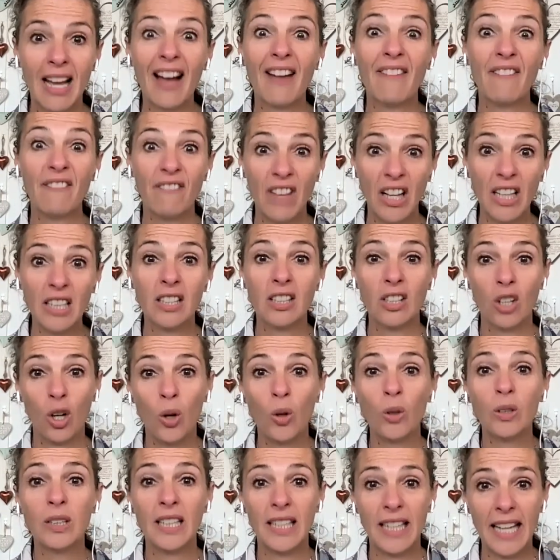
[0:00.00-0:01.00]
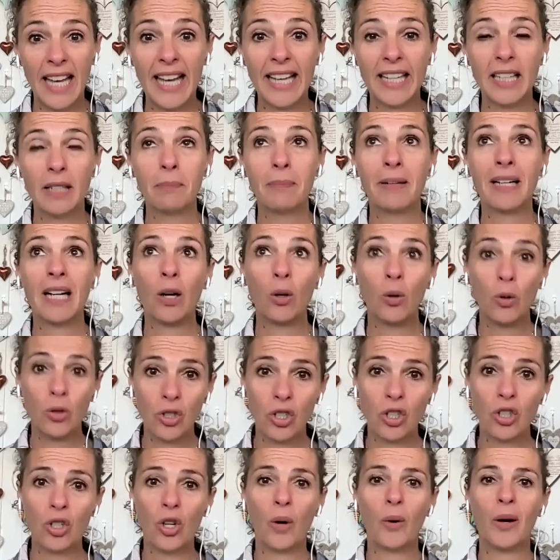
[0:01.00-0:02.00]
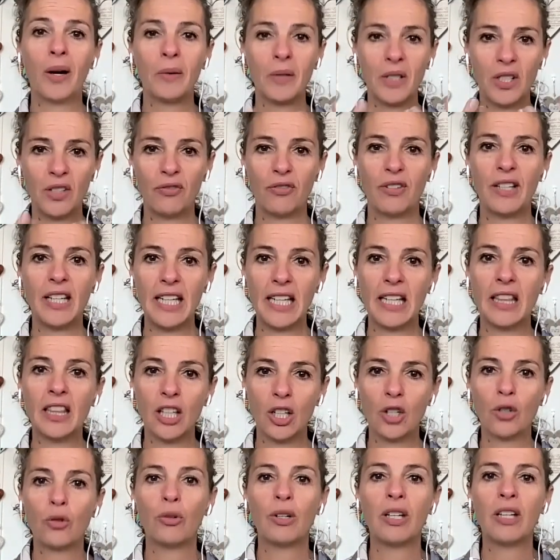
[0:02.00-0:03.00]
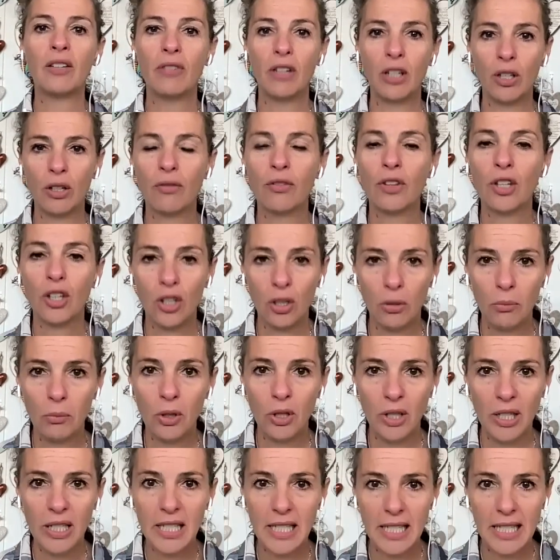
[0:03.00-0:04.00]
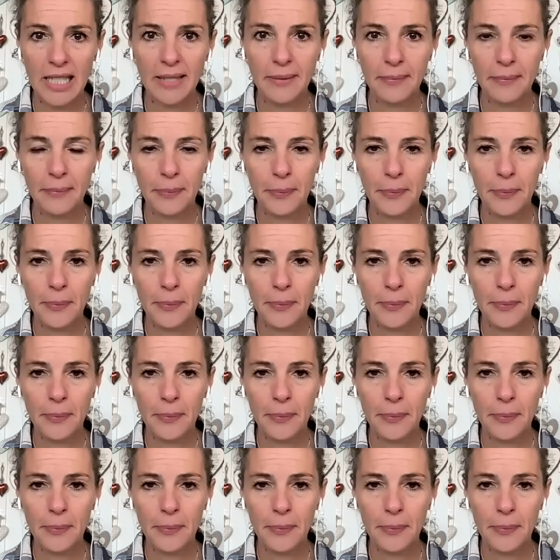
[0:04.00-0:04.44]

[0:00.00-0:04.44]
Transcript: I felt old and haggard, but I also know I was feeling the grieving of the community.